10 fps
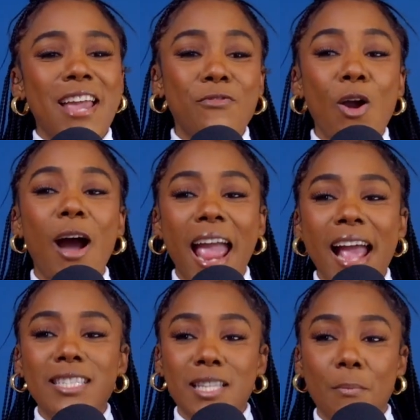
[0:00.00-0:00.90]
if y'all
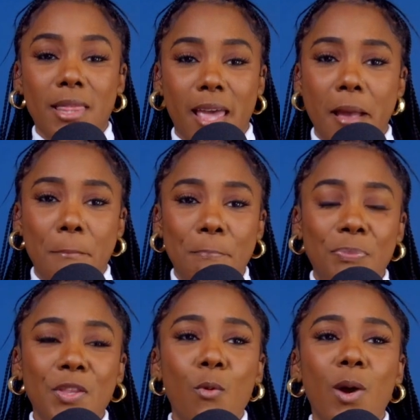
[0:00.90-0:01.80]
had some of that,
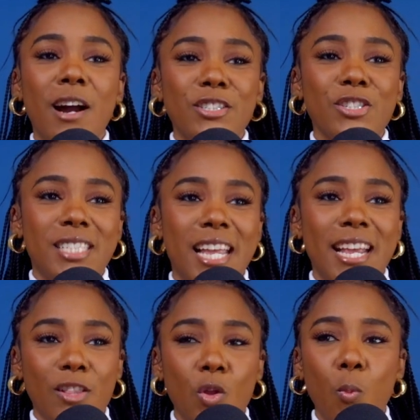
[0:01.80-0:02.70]
y'all will
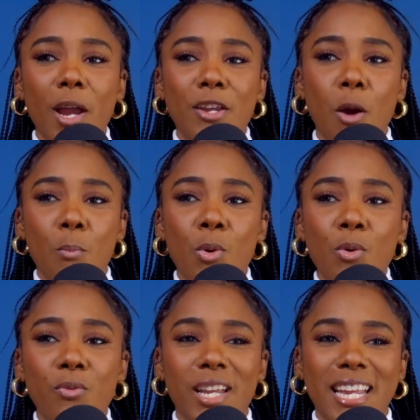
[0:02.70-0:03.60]
understand that the way y'all
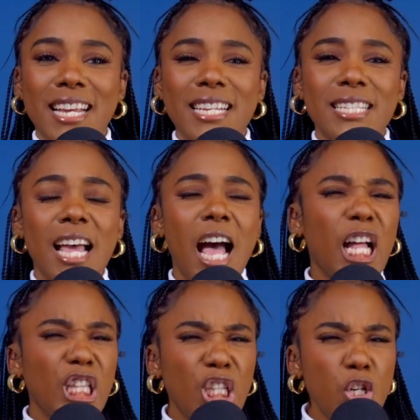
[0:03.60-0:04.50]
moving is
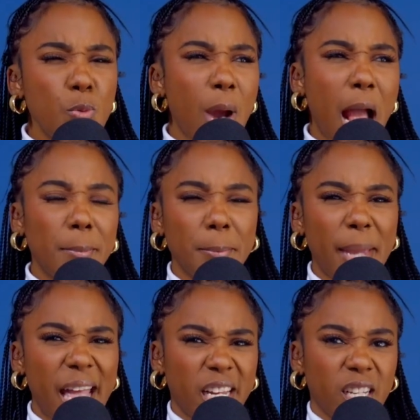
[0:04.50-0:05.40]
a little
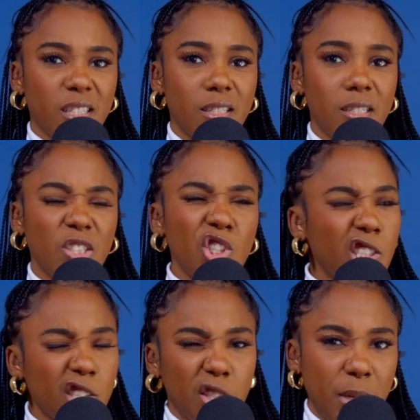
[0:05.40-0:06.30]
problematic.
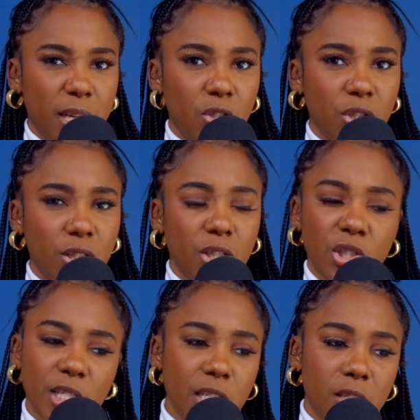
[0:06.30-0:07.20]
Just a smidge.
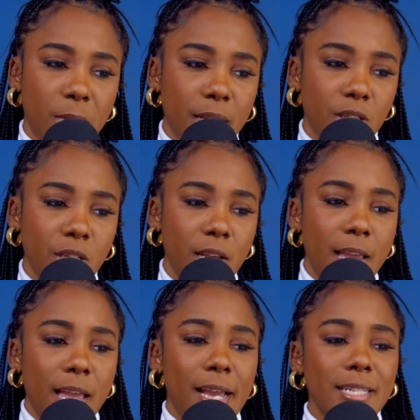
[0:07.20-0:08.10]
Just a smidge.
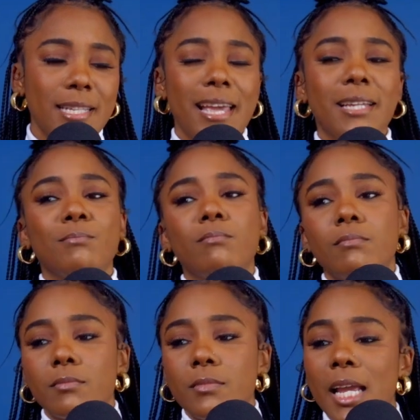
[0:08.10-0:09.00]
It's like,
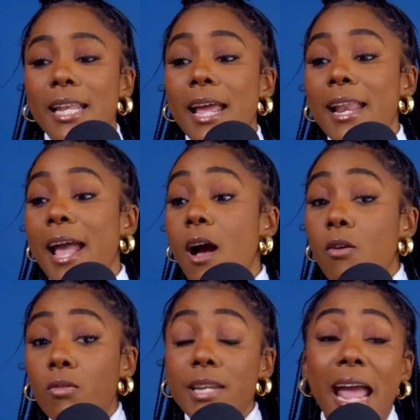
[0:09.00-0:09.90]

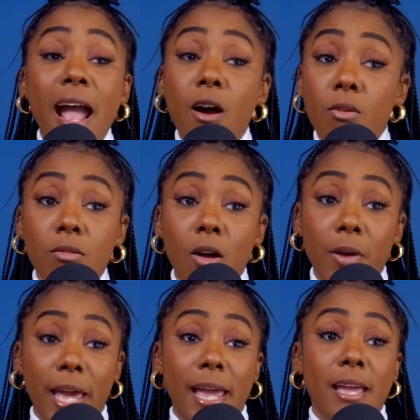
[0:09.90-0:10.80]
now,
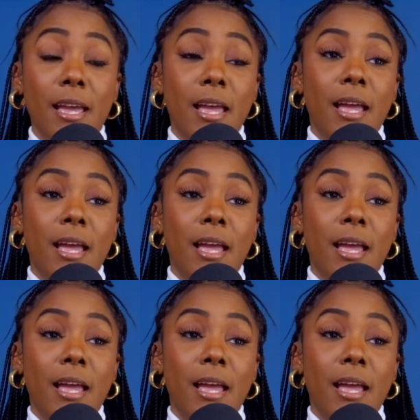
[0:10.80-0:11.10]
okay,